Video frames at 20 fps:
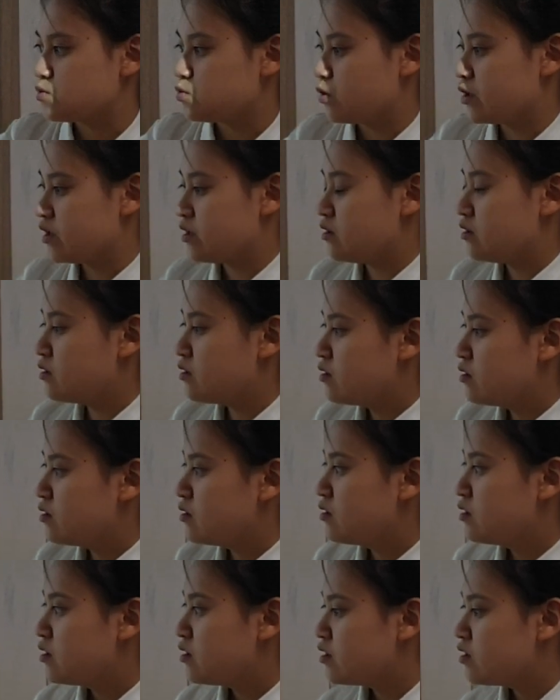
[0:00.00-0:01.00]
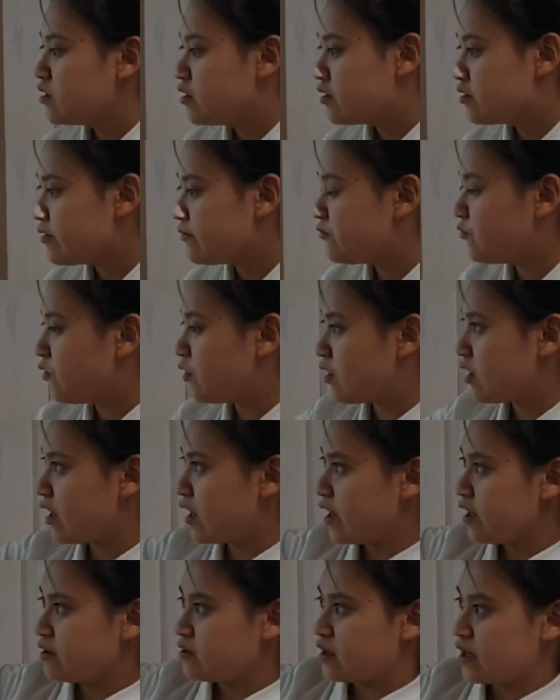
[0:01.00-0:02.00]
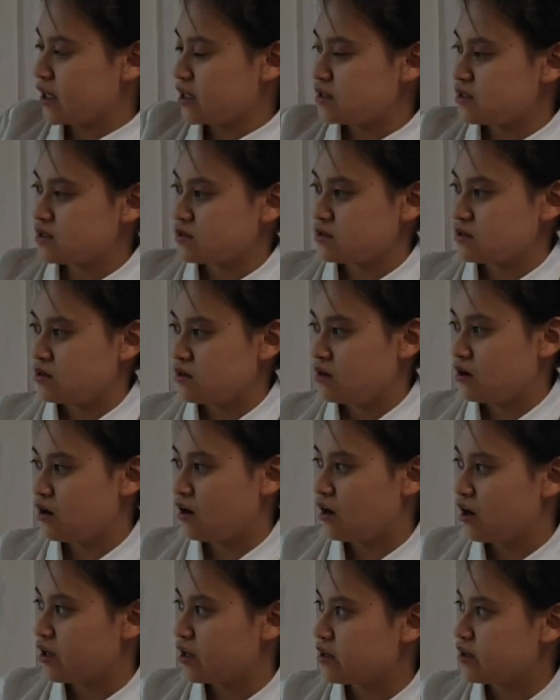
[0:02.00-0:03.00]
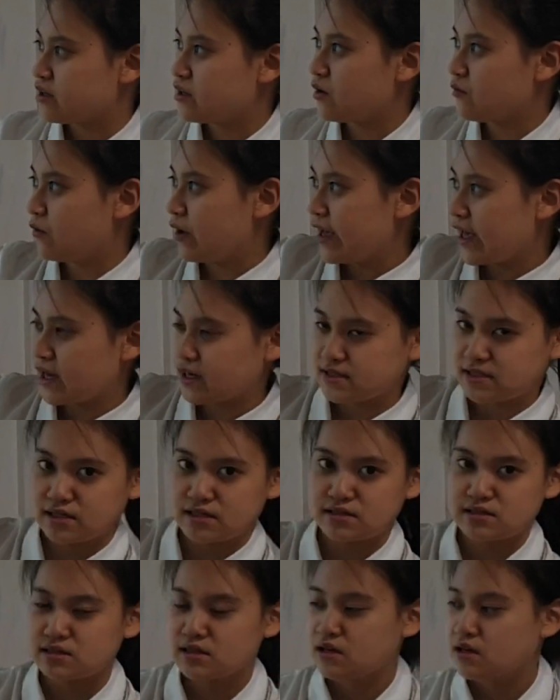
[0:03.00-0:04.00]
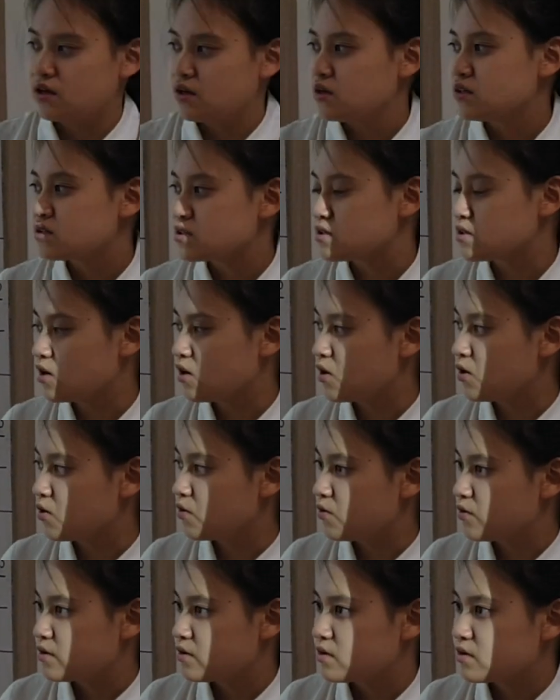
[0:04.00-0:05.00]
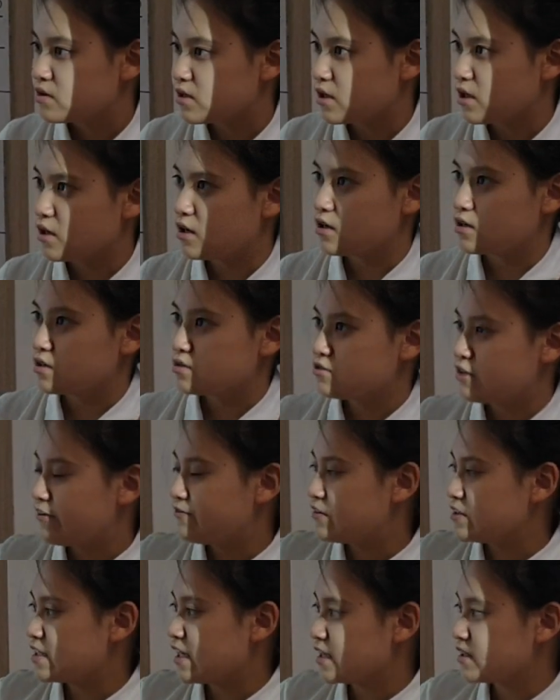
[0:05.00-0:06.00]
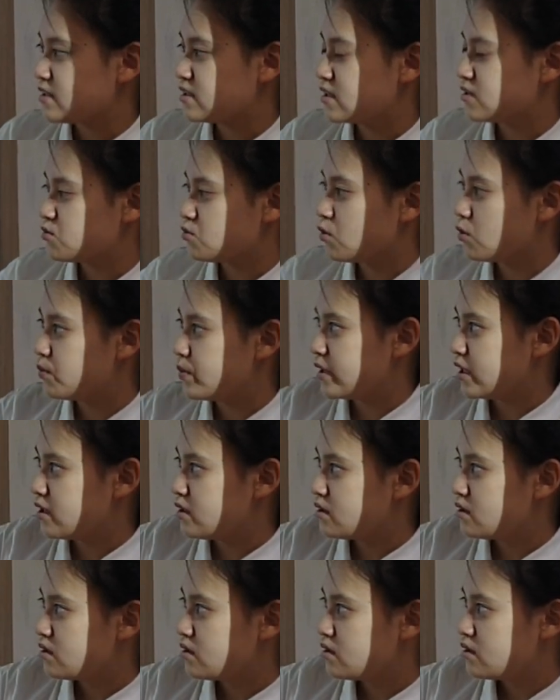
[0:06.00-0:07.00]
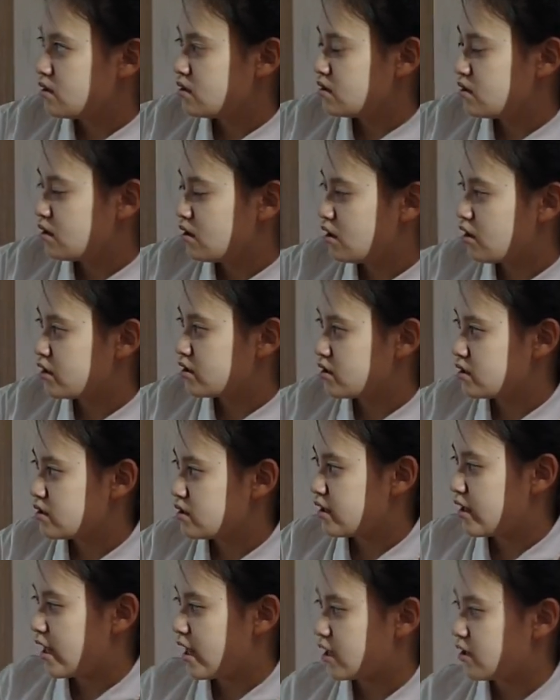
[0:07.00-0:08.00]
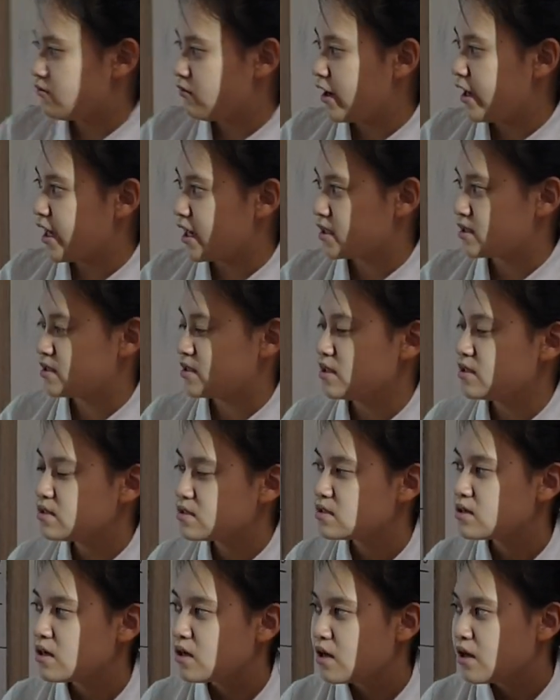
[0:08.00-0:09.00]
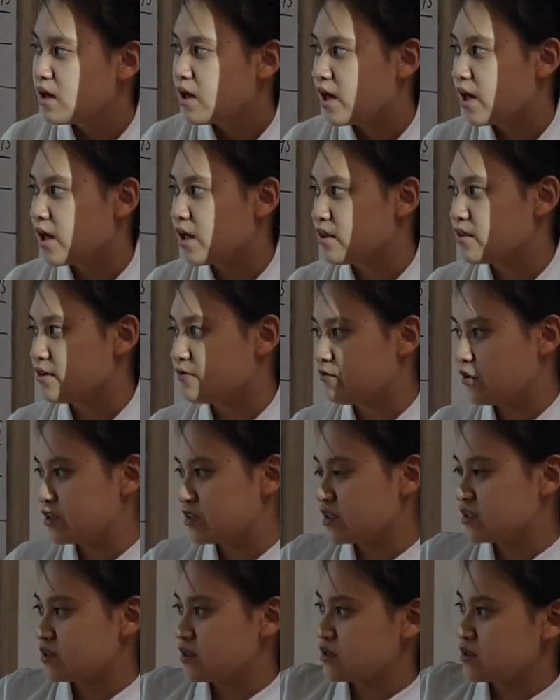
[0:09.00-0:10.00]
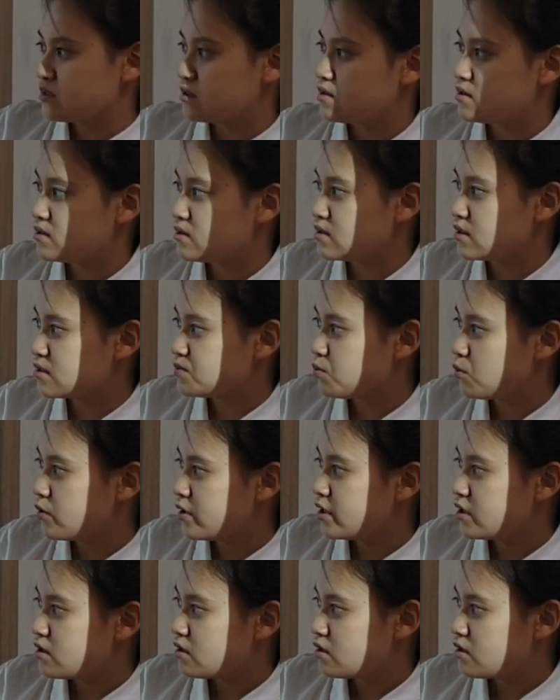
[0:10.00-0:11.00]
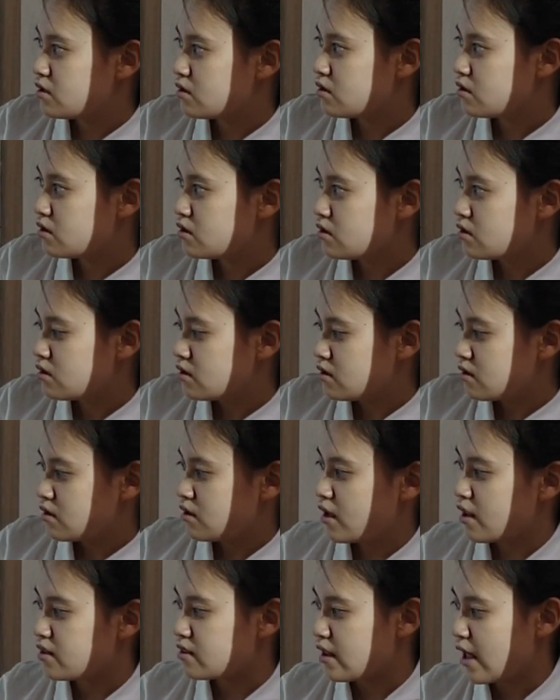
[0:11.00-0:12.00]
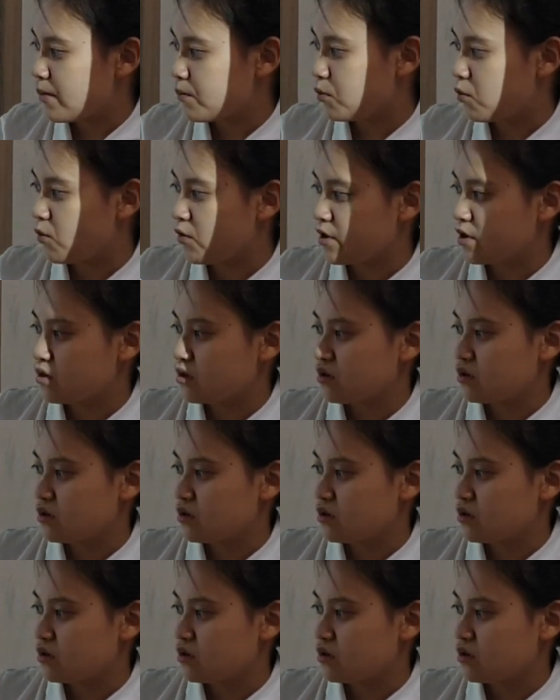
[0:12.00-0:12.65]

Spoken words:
one. Here the foci lies on the y-axis. So the transverse axis will be on the y-axis, and the vertex is this point and that point.